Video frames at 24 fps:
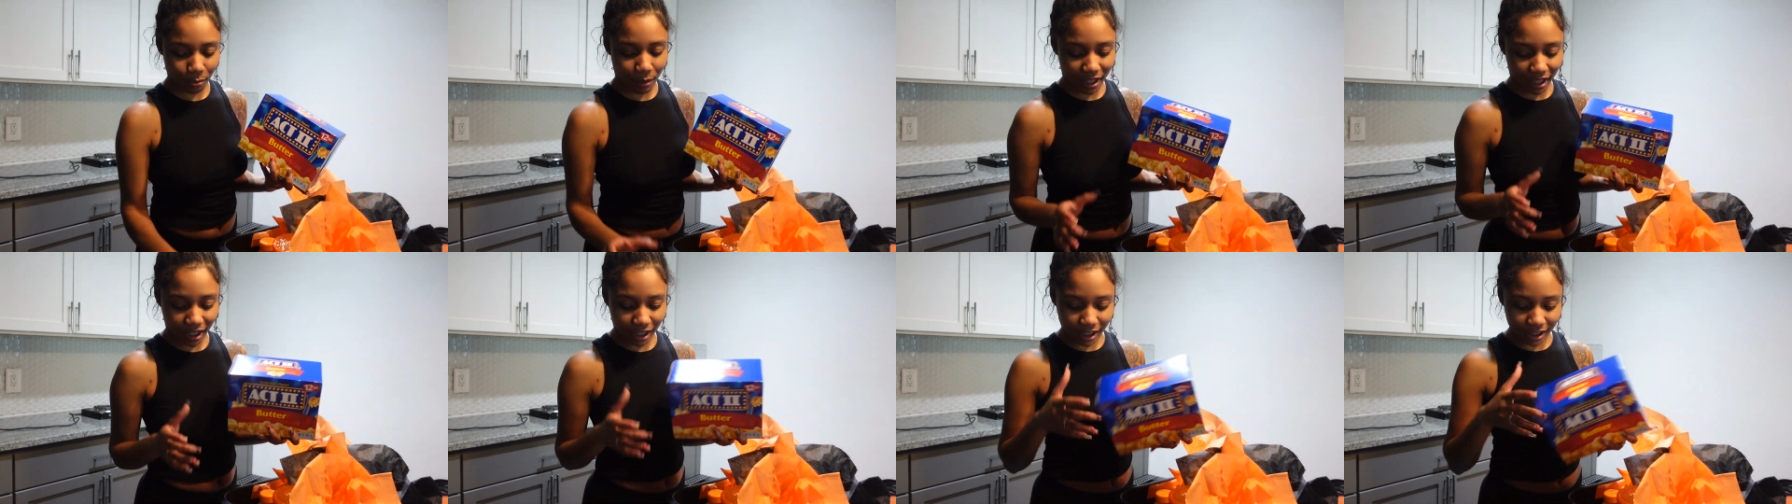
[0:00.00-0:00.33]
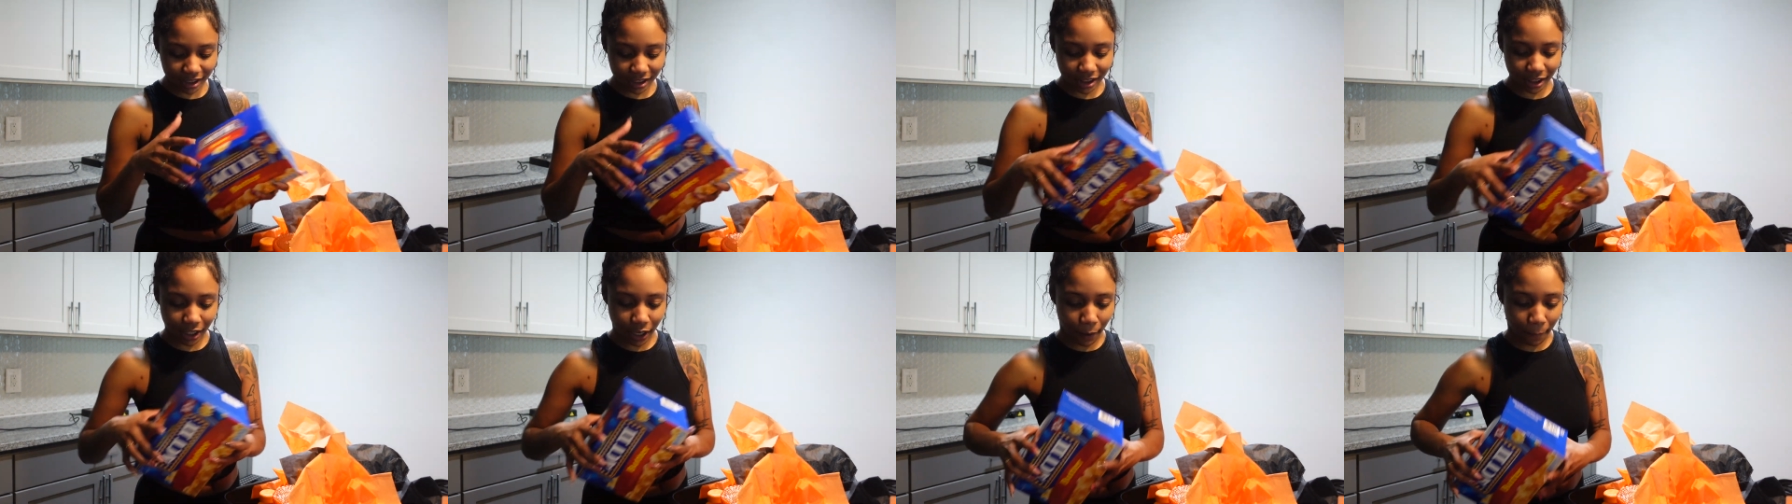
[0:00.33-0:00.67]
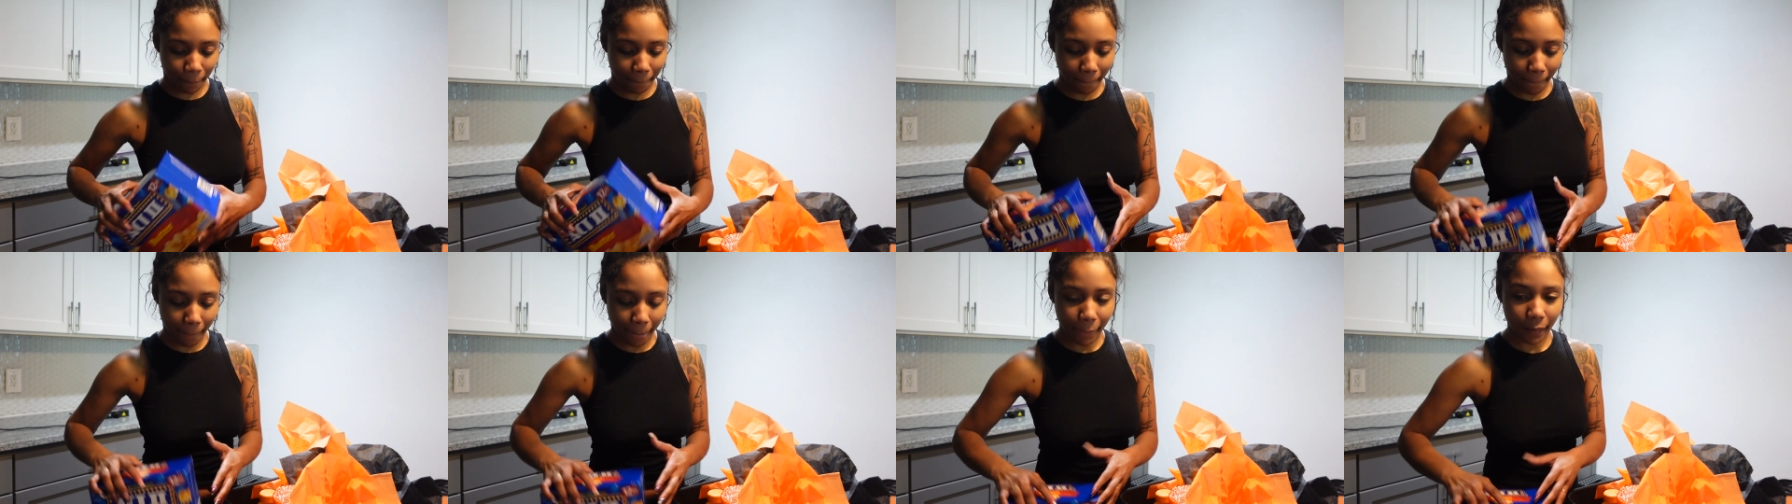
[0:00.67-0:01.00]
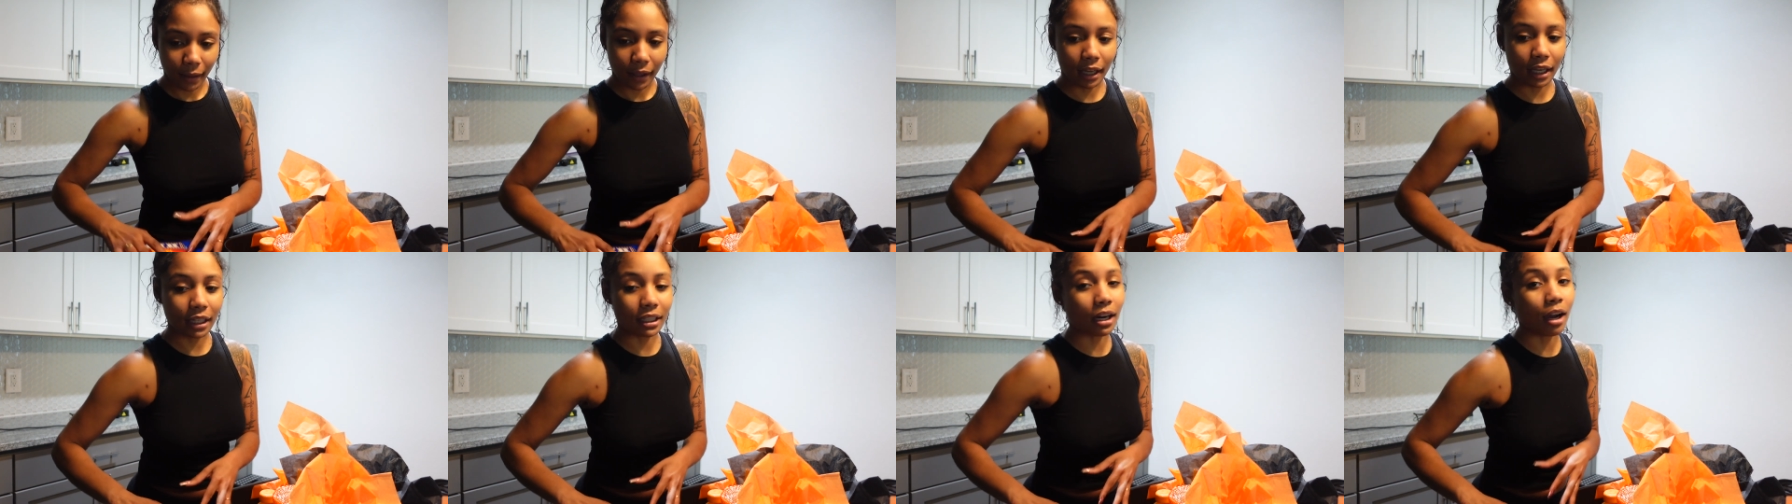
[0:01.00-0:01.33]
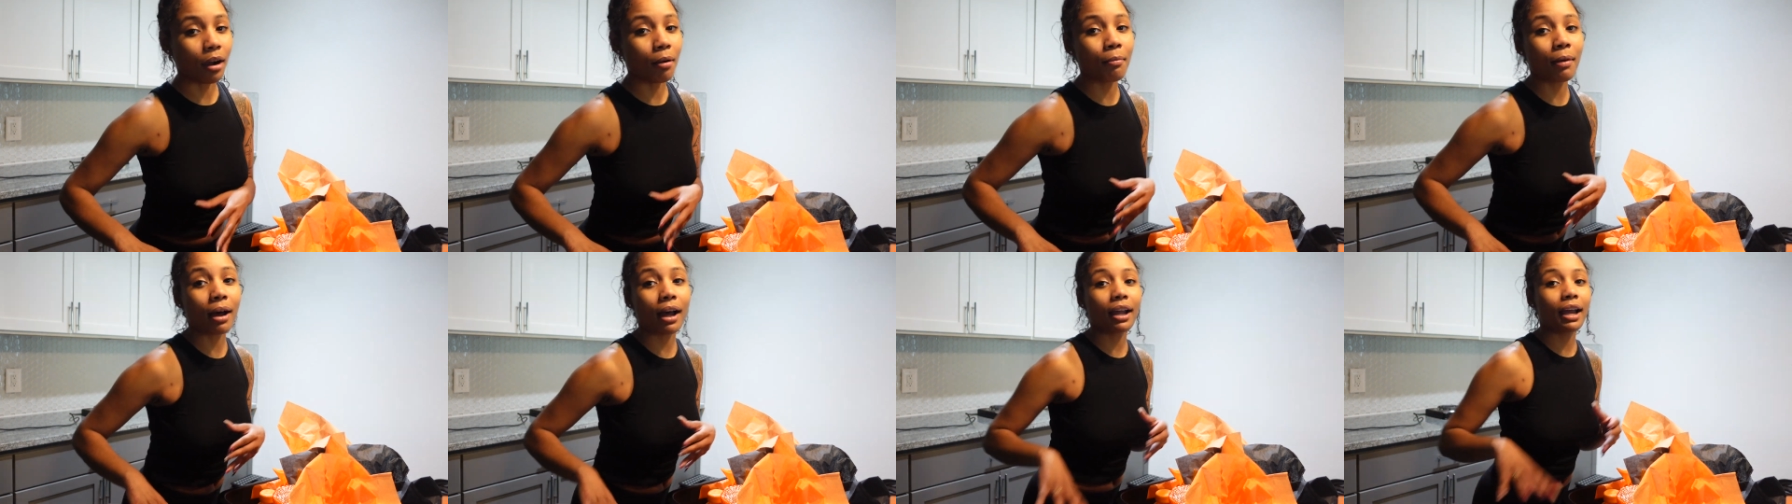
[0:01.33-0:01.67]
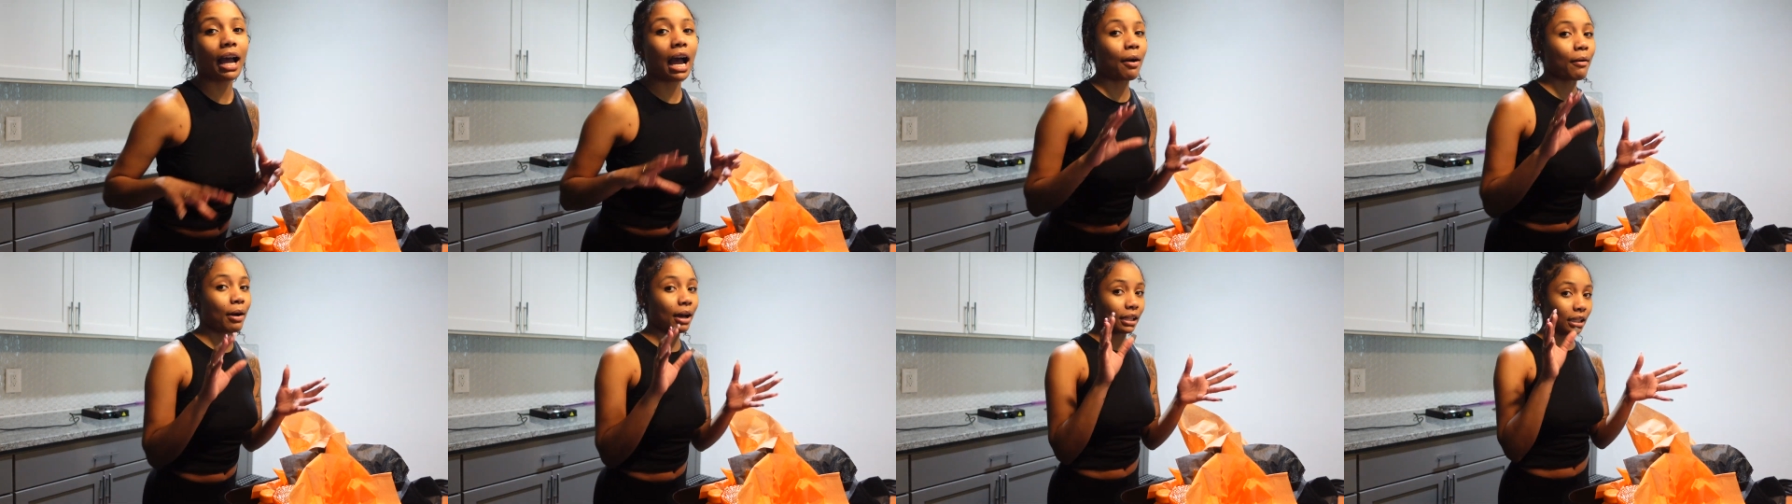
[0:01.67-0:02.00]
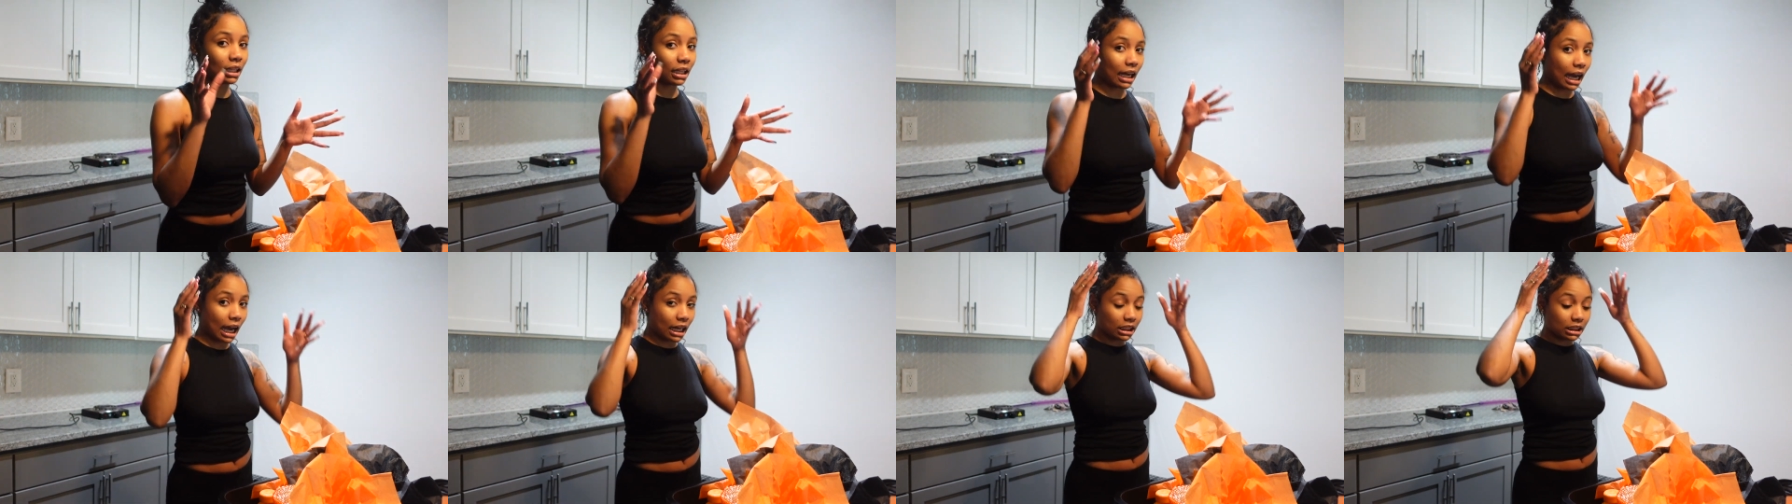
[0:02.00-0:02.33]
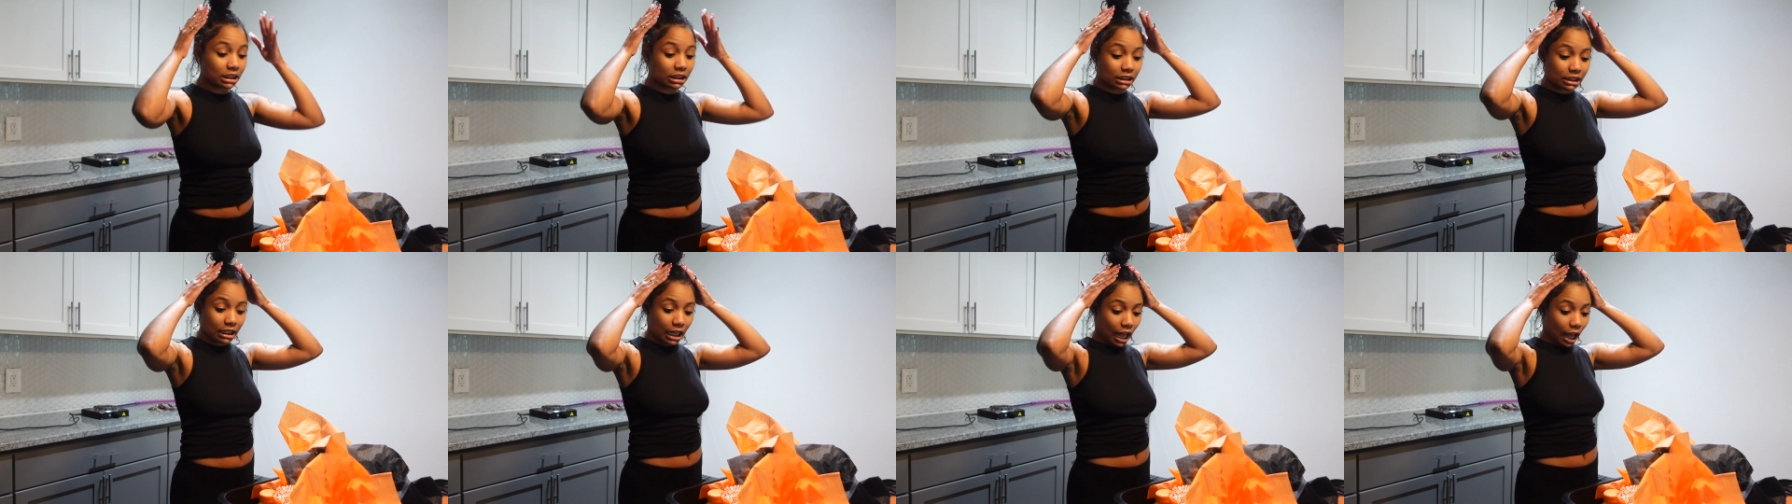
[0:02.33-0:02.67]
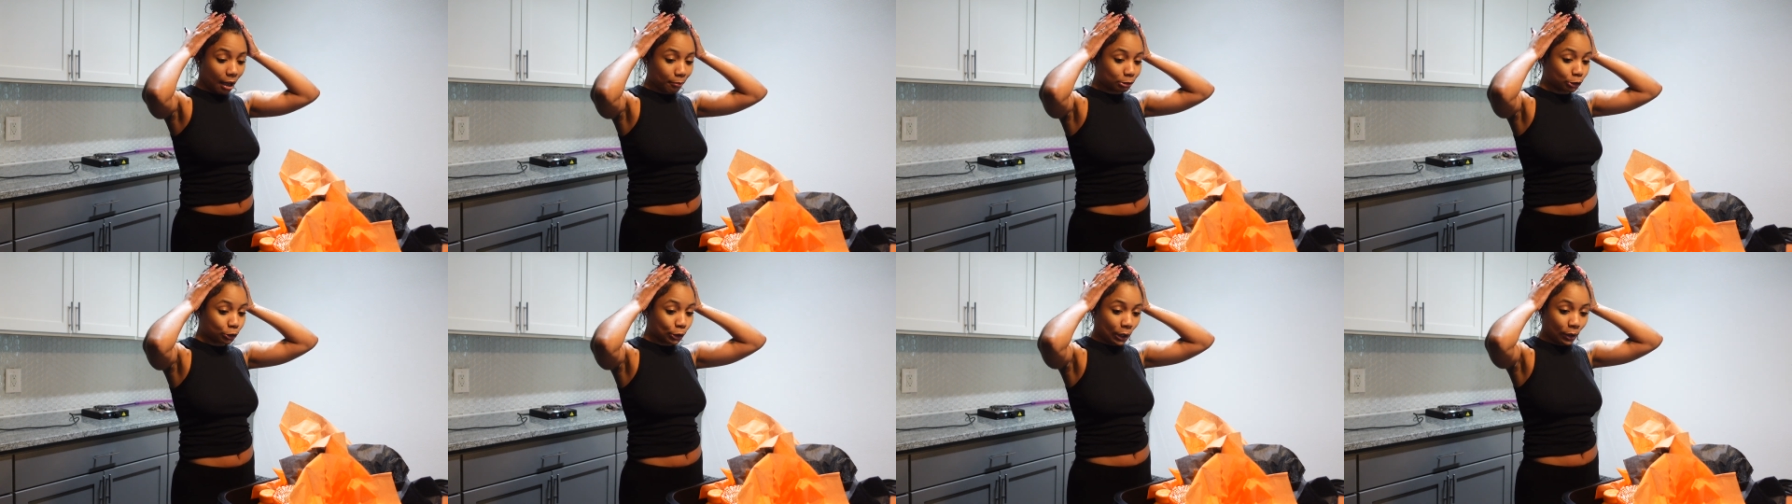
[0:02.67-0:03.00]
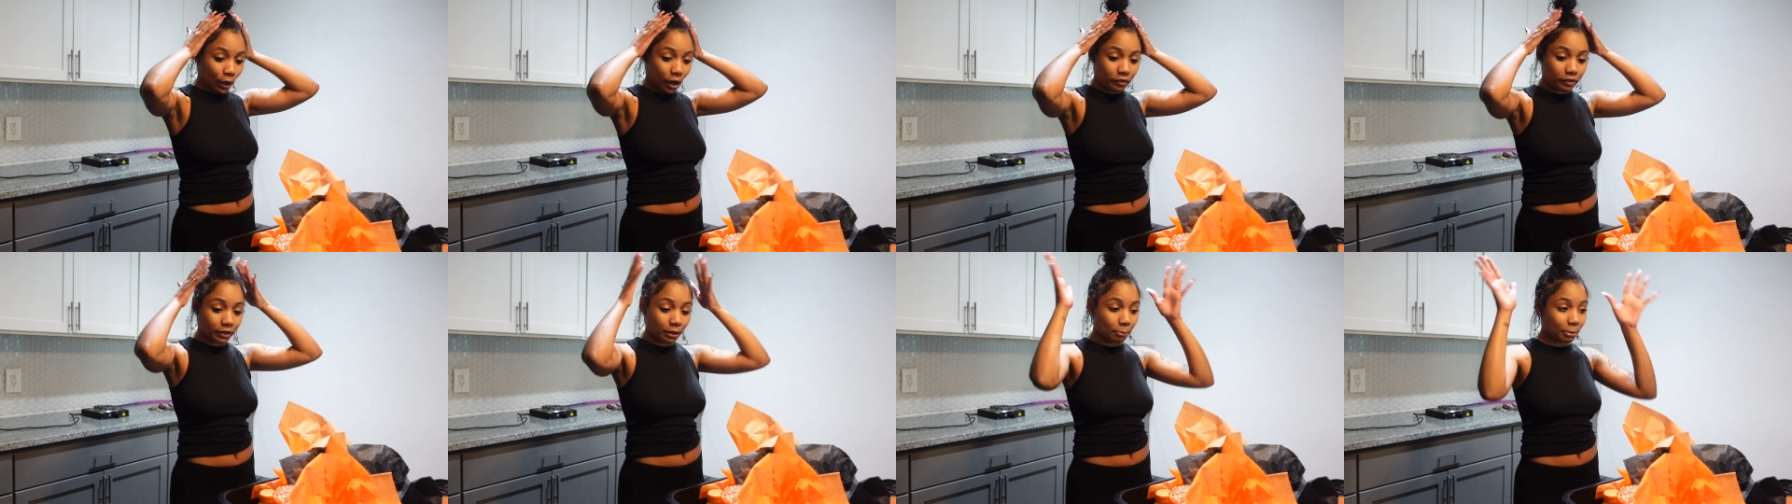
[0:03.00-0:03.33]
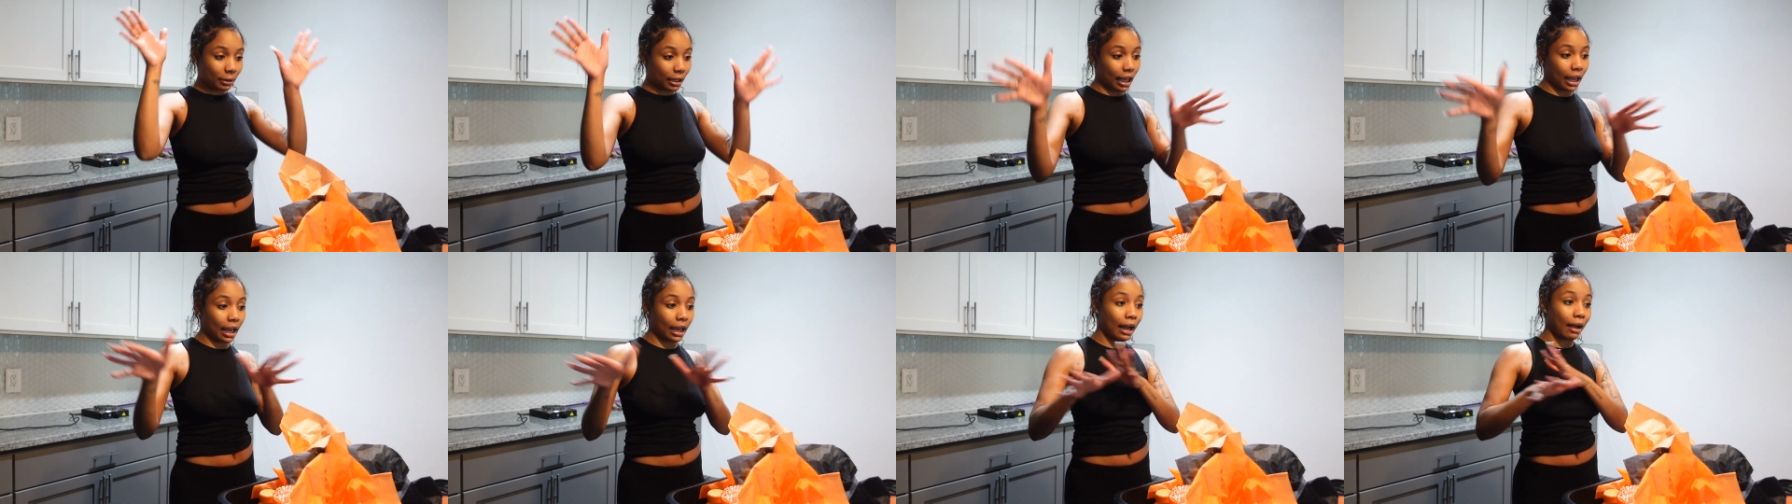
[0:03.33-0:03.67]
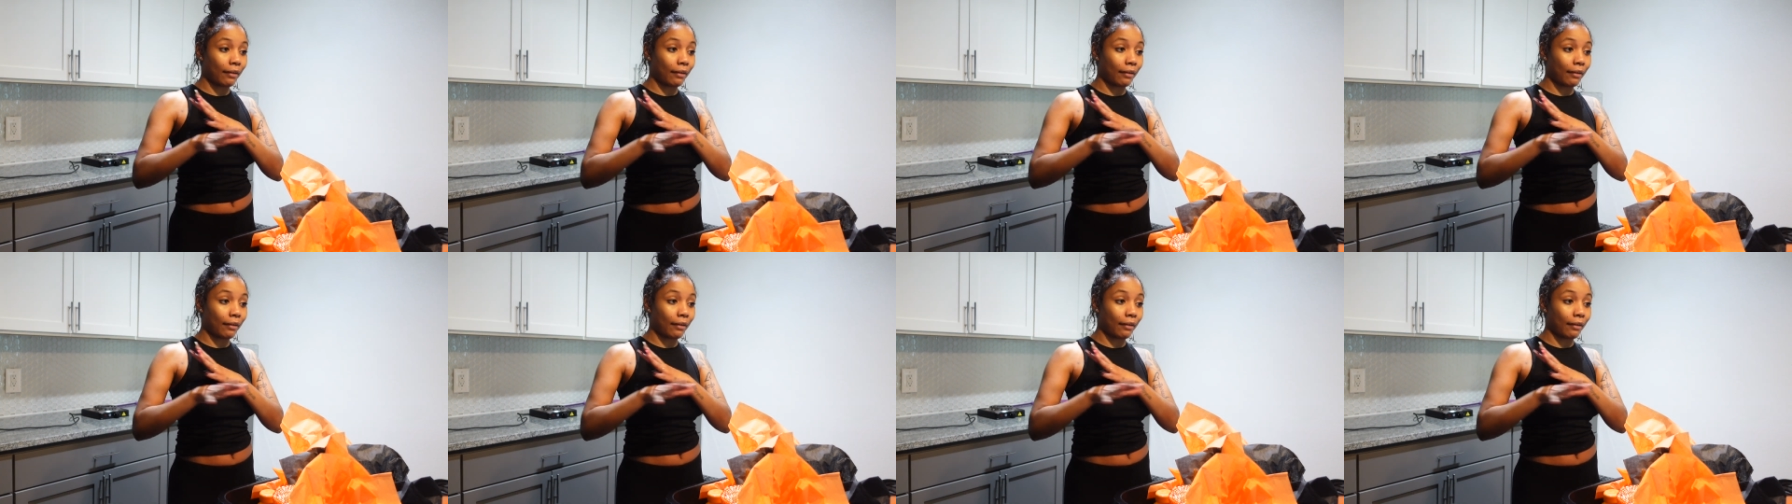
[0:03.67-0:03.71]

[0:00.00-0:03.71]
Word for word: making this today. You're and don't mind how I look. I just got, I'm straight off the plane.